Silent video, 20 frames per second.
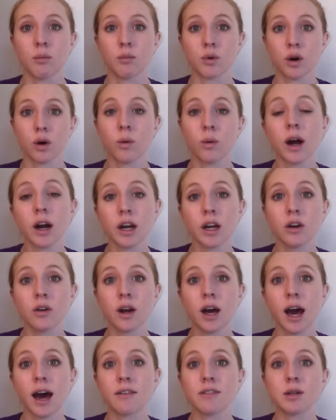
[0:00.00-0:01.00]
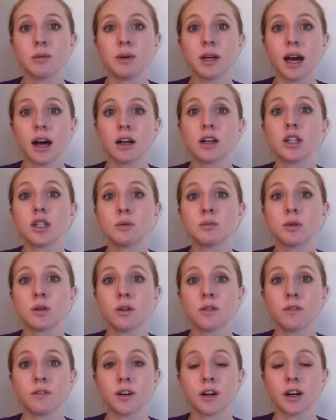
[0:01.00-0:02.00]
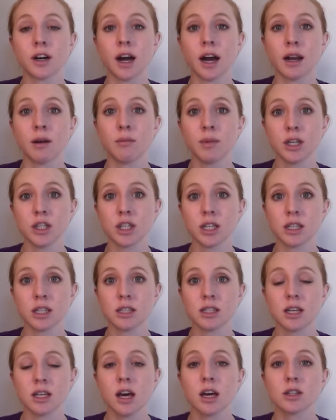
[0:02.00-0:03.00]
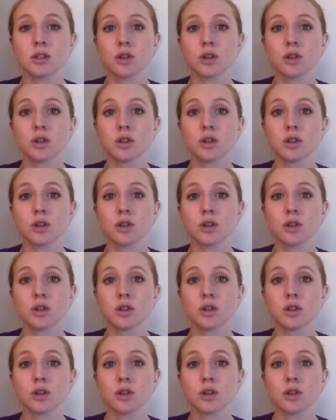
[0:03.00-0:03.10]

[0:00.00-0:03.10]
require you to have to be eligible for admissions,